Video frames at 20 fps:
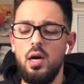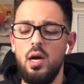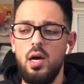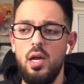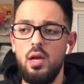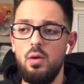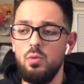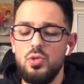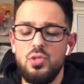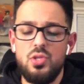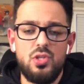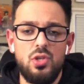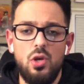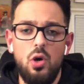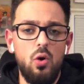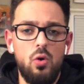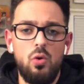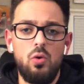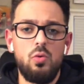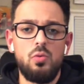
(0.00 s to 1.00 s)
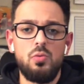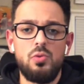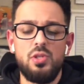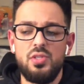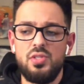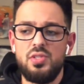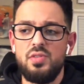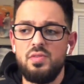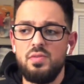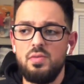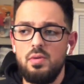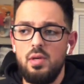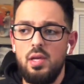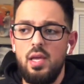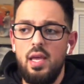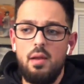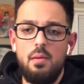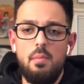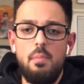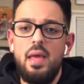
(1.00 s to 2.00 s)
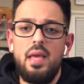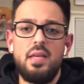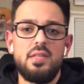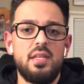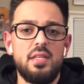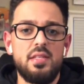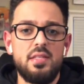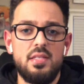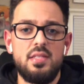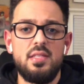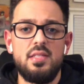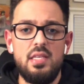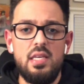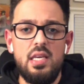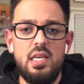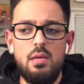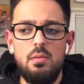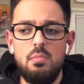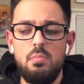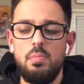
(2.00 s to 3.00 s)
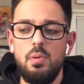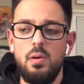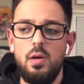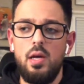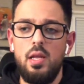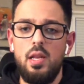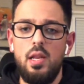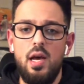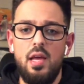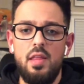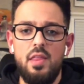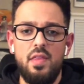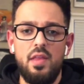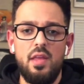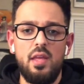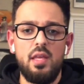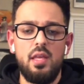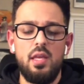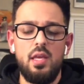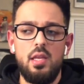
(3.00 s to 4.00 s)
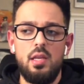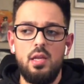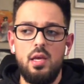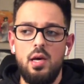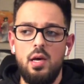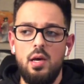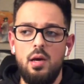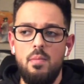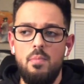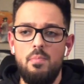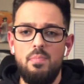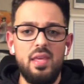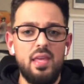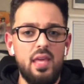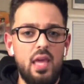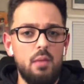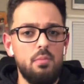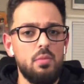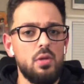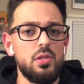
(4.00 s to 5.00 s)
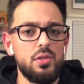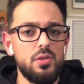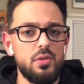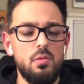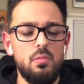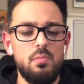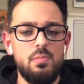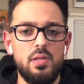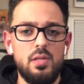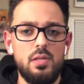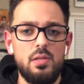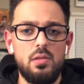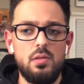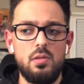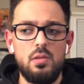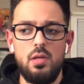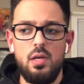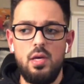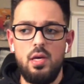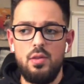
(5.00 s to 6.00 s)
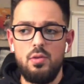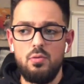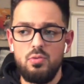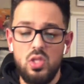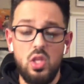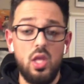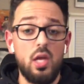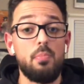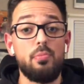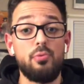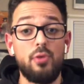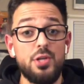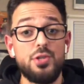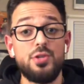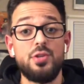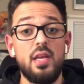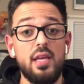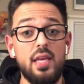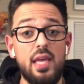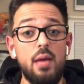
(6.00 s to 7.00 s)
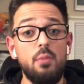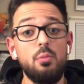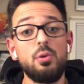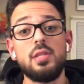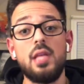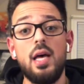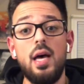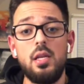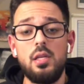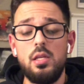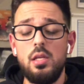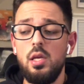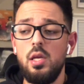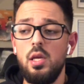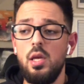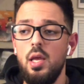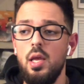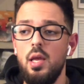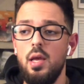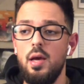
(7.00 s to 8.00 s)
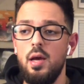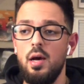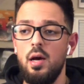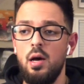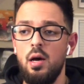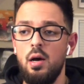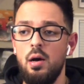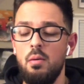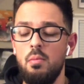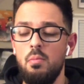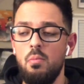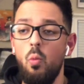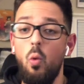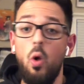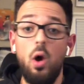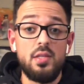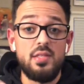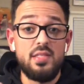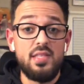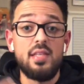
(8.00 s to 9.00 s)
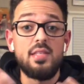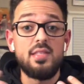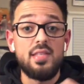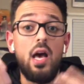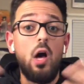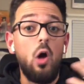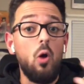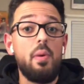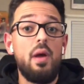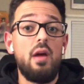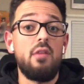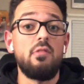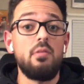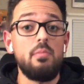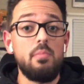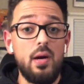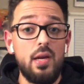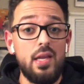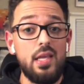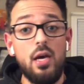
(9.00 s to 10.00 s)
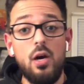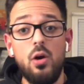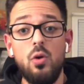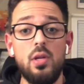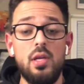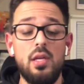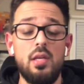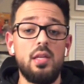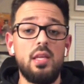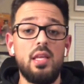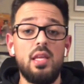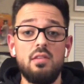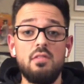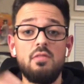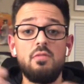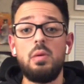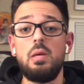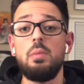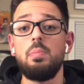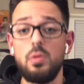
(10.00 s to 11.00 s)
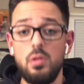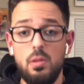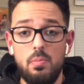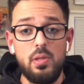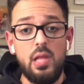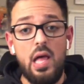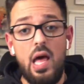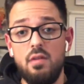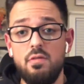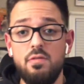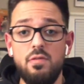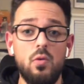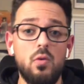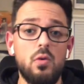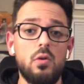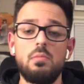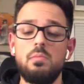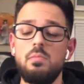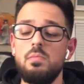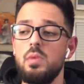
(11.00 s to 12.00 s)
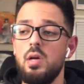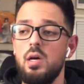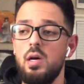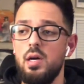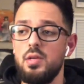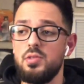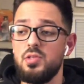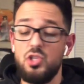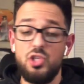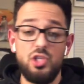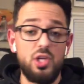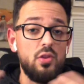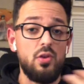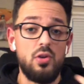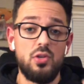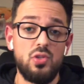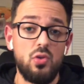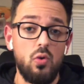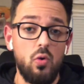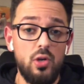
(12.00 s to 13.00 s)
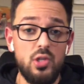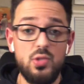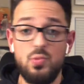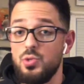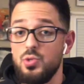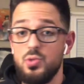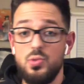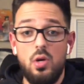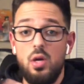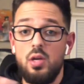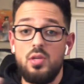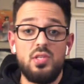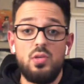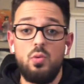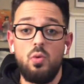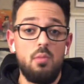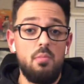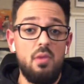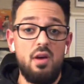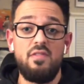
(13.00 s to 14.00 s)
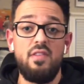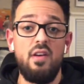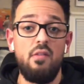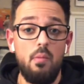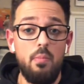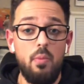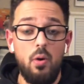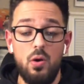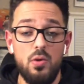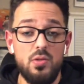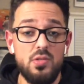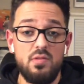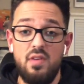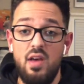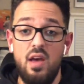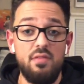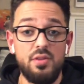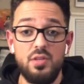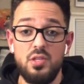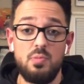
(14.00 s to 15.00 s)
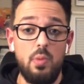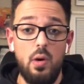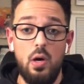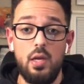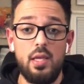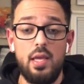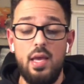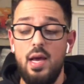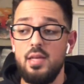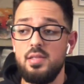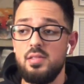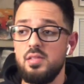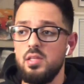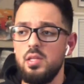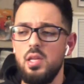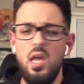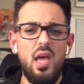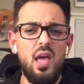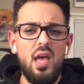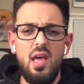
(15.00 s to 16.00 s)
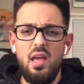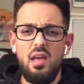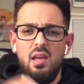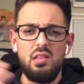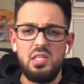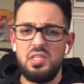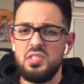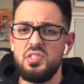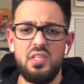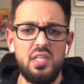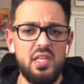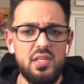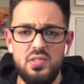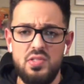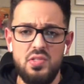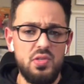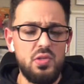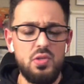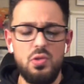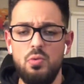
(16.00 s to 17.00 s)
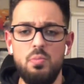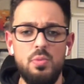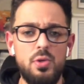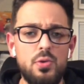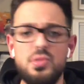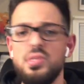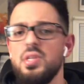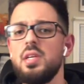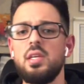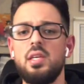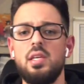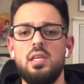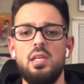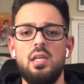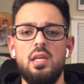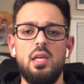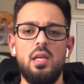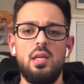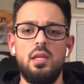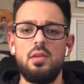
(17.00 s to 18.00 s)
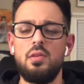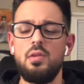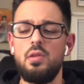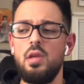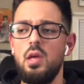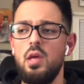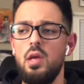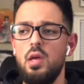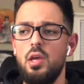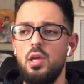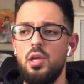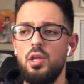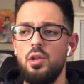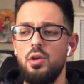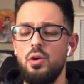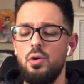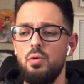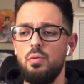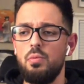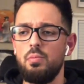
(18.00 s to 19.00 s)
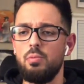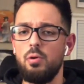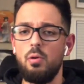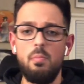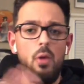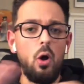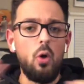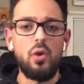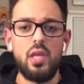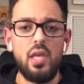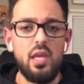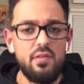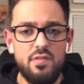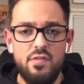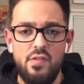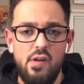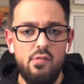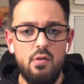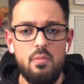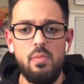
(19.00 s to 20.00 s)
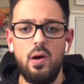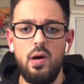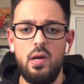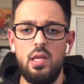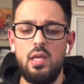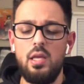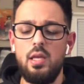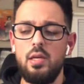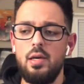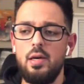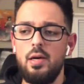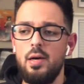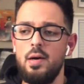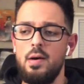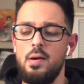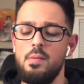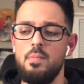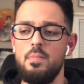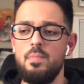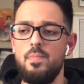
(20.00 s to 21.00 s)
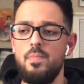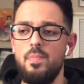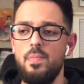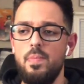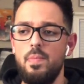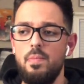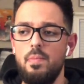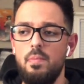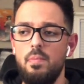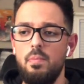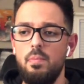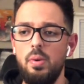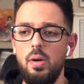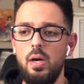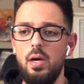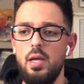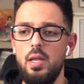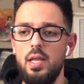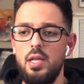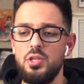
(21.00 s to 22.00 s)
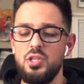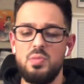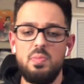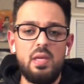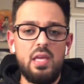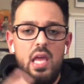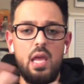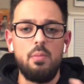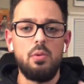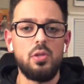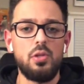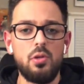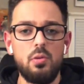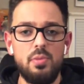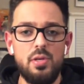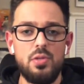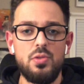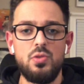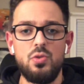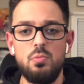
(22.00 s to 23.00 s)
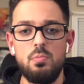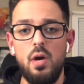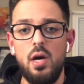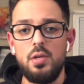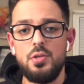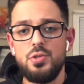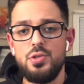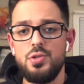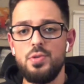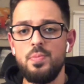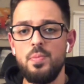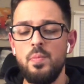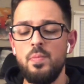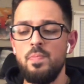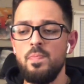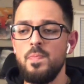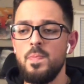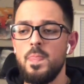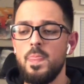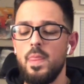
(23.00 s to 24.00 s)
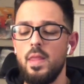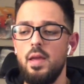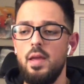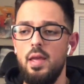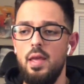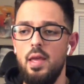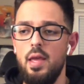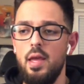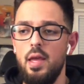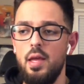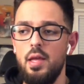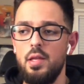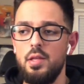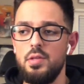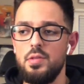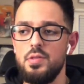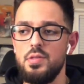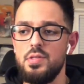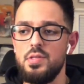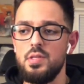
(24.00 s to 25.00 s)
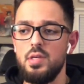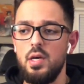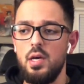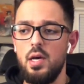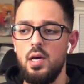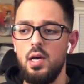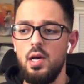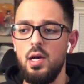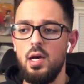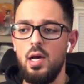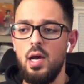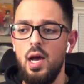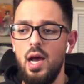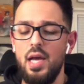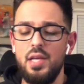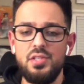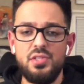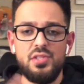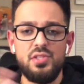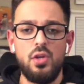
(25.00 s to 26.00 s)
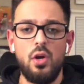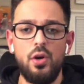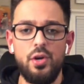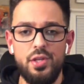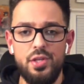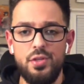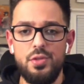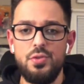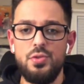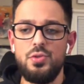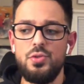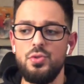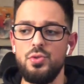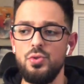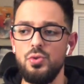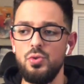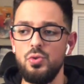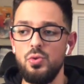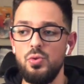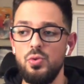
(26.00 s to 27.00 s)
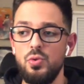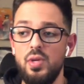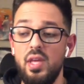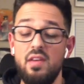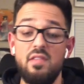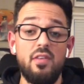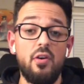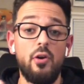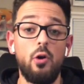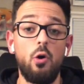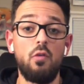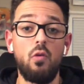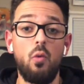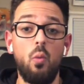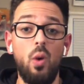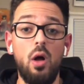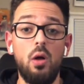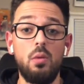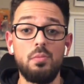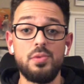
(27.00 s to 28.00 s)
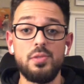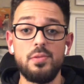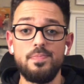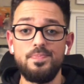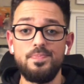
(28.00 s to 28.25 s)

it was so just, again, amazing to see. But I think it became a little bit, there was a lot of pressure that came with that. Wanting to help everybody out and give people a platform to share their stories, which is honestly one of my favorite parts of having this podcast, and listening to new music and, promoting it for everybody. But it just became a little bit too much. And I started to get very overwhelmed.